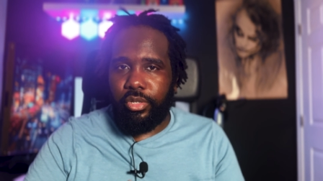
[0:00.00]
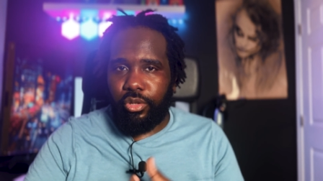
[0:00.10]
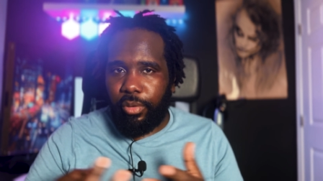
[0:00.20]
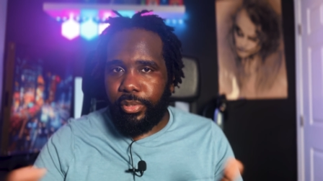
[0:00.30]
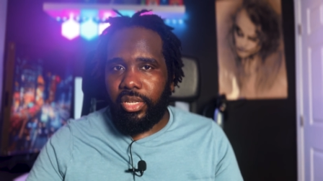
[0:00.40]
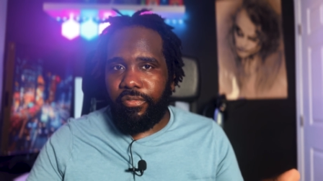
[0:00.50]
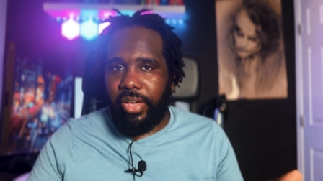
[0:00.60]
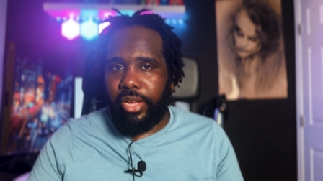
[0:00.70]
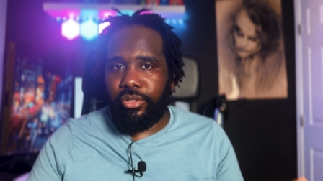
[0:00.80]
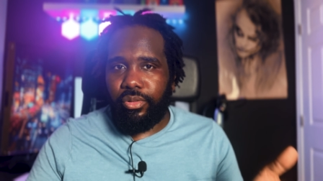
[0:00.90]
30%
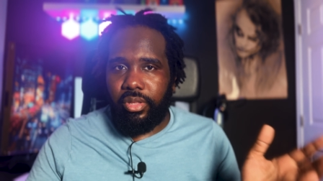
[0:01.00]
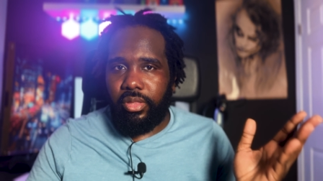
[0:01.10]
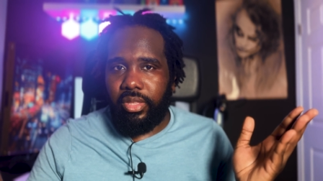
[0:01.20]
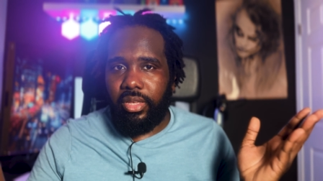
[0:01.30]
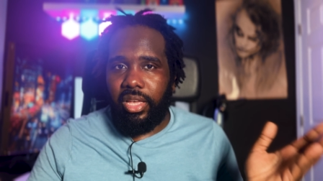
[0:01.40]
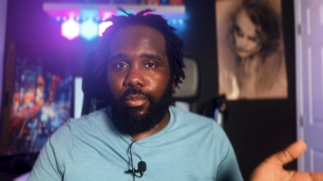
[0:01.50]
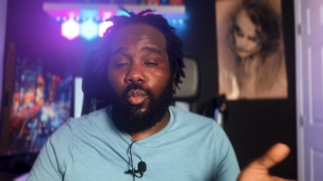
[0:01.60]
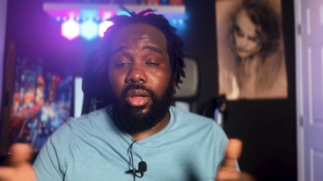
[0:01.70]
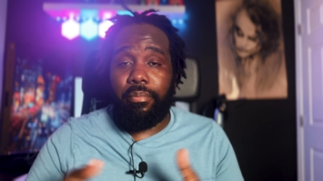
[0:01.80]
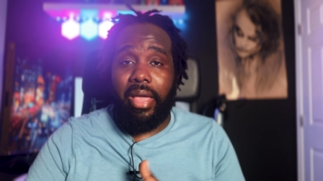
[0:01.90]
faster than the
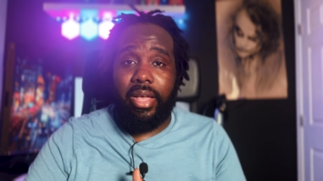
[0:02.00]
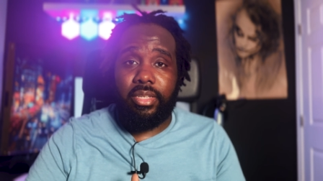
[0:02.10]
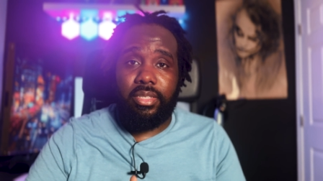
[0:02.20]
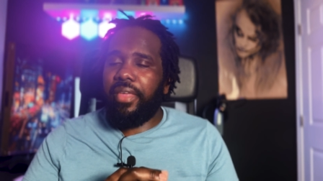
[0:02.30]
M1 Max.